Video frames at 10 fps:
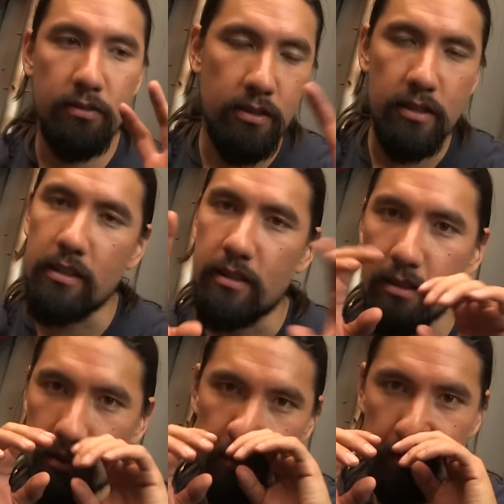
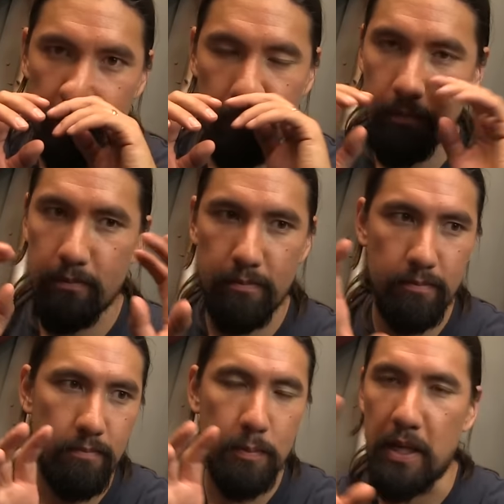versus
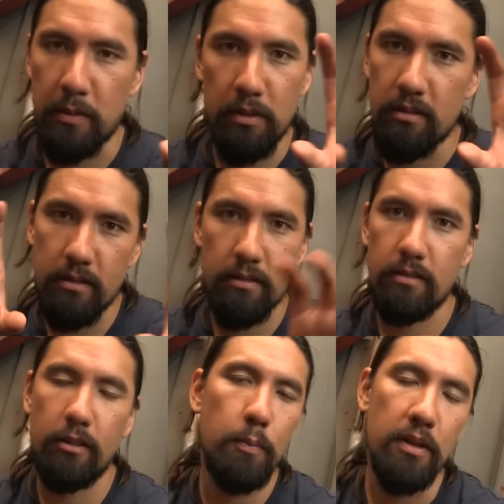Space Marines.
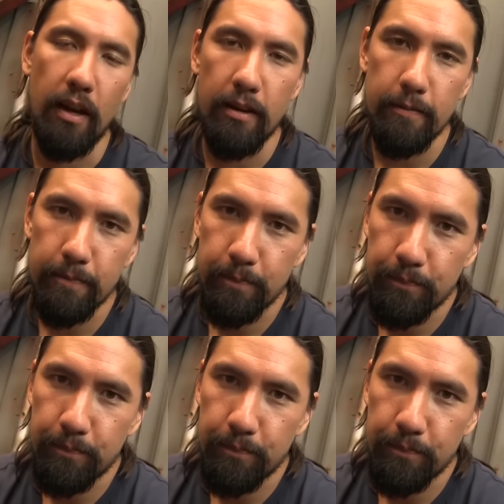Could be that.